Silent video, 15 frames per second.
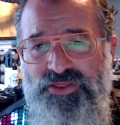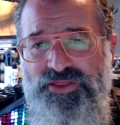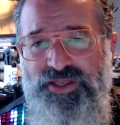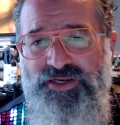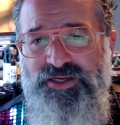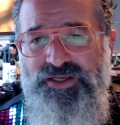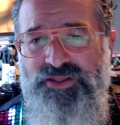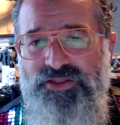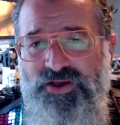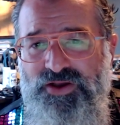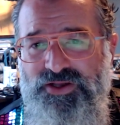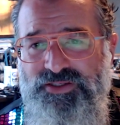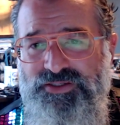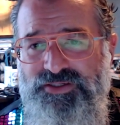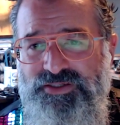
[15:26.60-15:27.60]
authentic
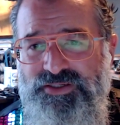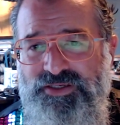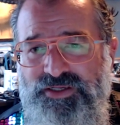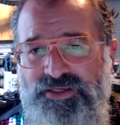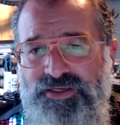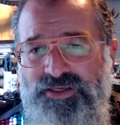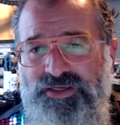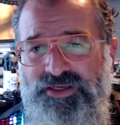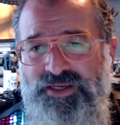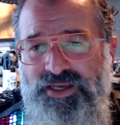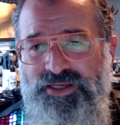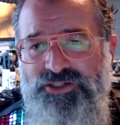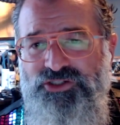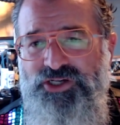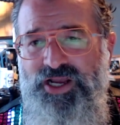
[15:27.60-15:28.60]
thoughts
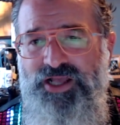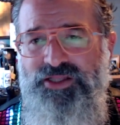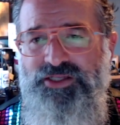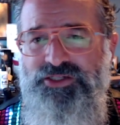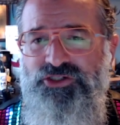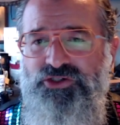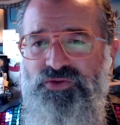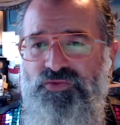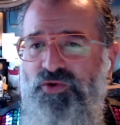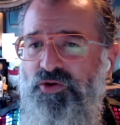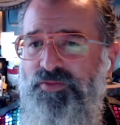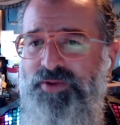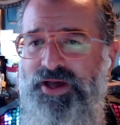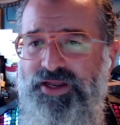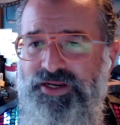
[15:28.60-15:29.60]
and challenge
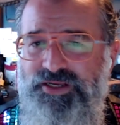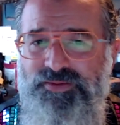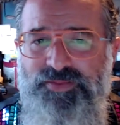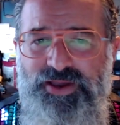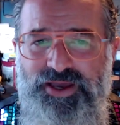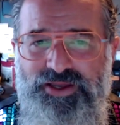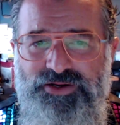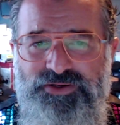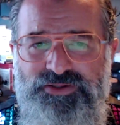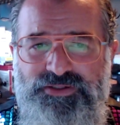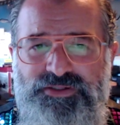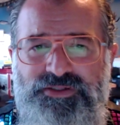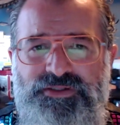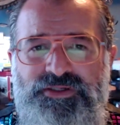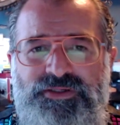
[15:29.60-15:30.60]
robotic
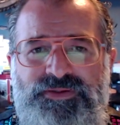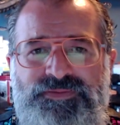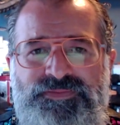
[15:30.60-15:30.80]
patterns.